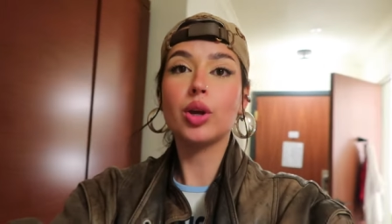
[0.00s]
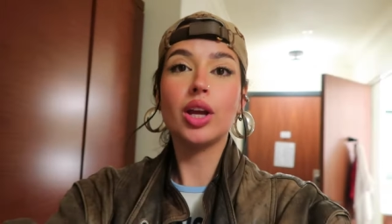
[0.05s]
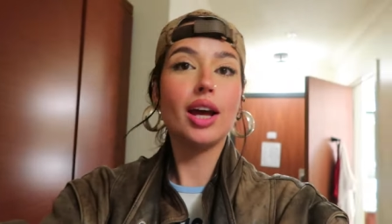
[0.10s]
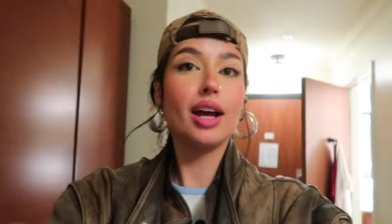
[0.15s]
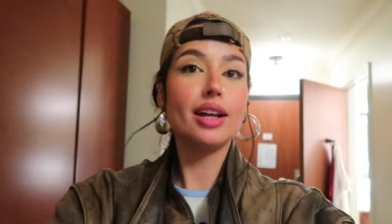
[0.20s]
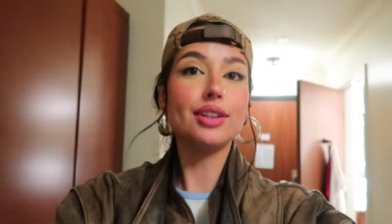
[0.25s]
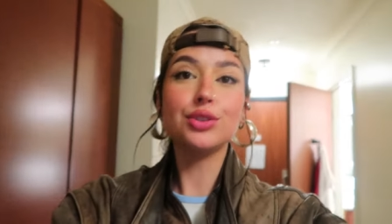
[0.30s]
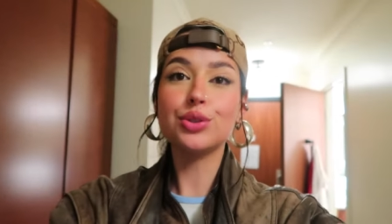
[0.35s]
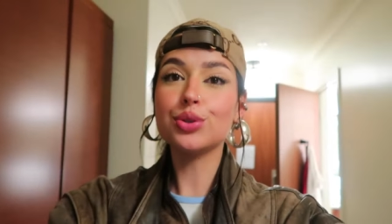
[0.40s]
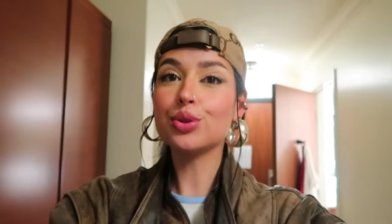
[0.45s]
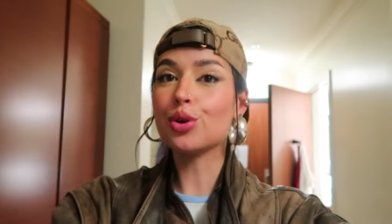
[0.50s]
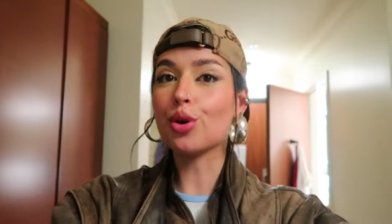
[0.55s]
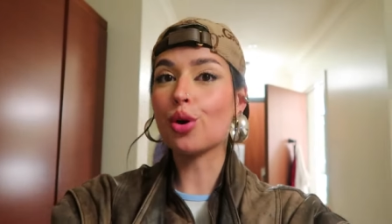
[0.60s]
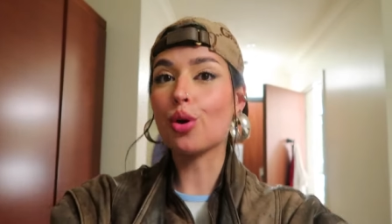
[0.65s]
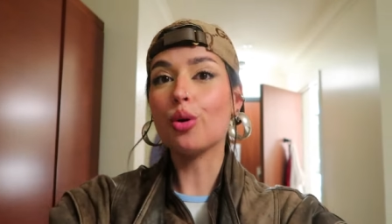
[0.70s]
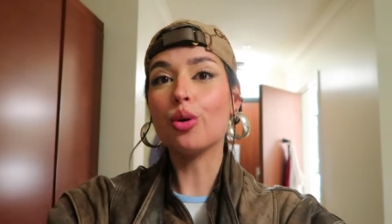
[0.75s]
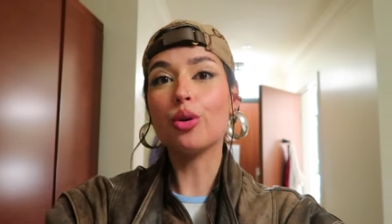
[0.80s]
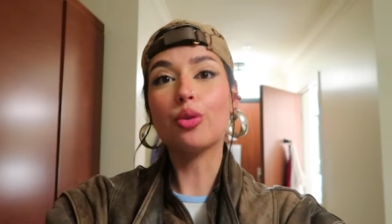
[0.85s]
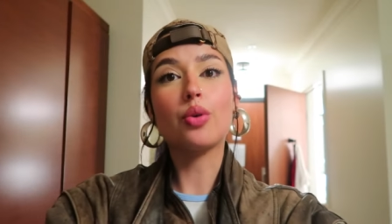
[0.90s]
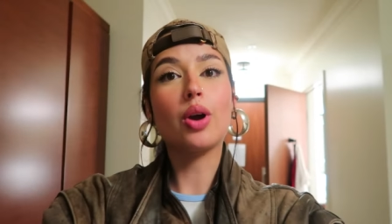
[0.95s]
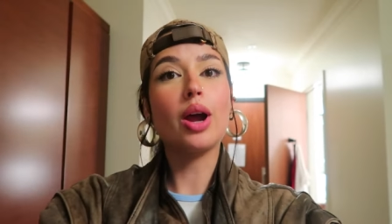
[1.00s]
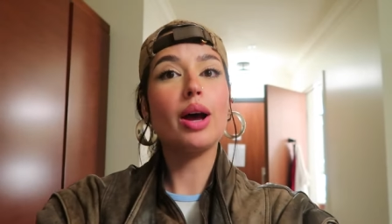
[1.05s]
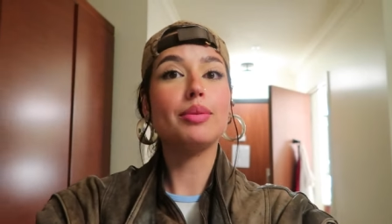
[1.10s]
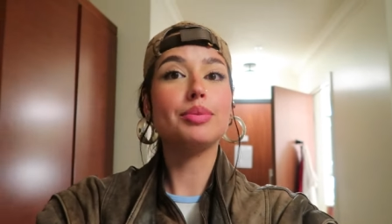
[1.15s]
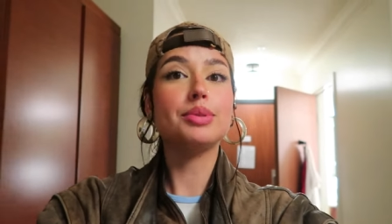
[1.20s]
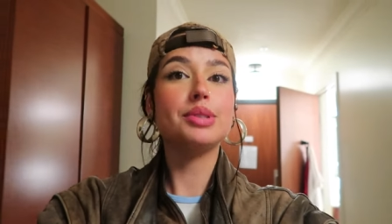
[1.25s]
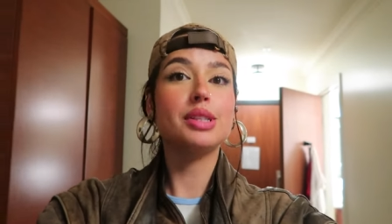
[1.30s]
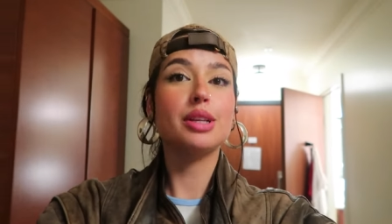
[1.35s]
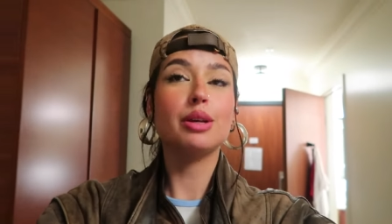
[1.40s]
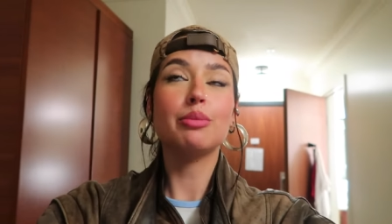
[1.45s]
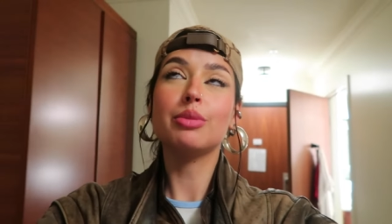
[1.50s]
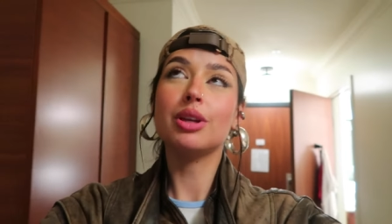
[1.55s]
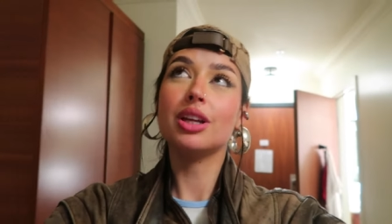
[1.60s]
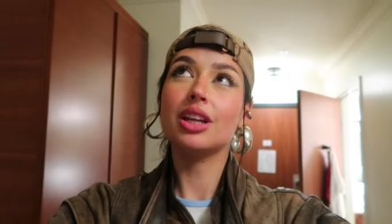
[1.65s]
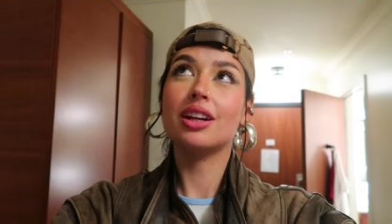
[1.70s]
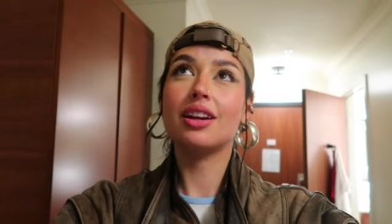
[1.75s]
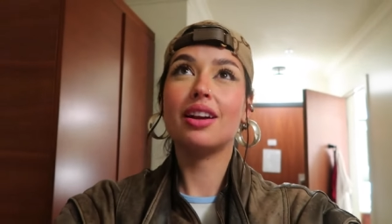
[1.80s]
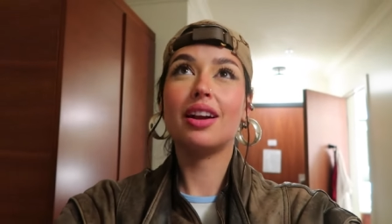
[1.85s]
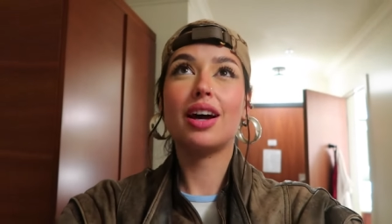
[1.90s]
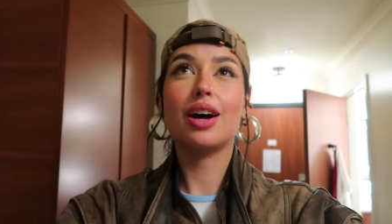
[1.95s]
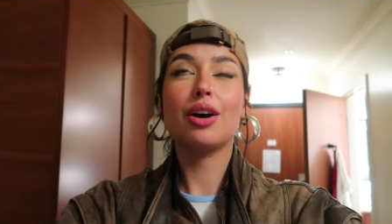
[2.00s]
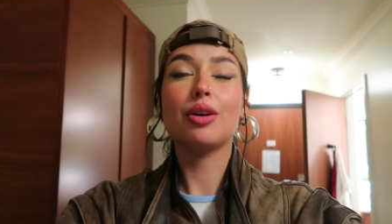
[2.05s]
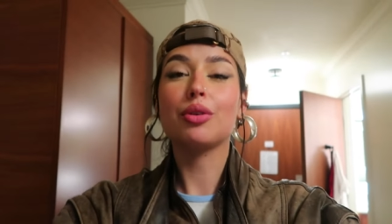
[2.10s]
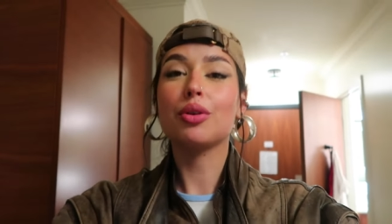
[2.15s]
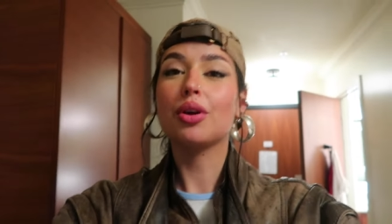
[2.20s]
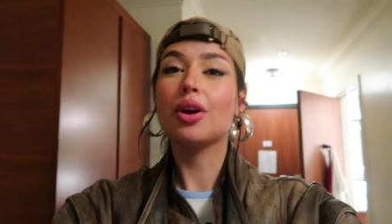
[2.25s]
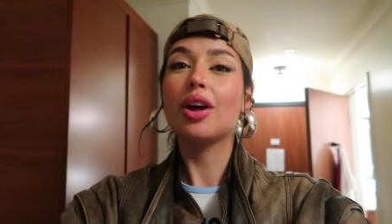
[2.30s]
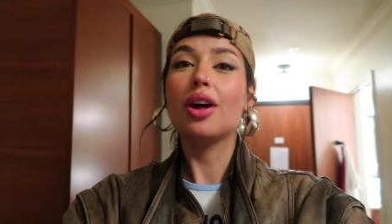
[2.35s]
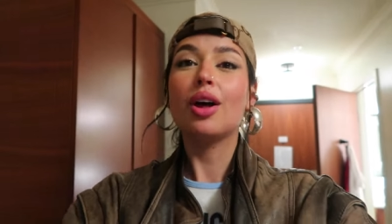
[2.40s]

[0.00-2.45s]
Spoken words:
We had to go grab some In-N-Out.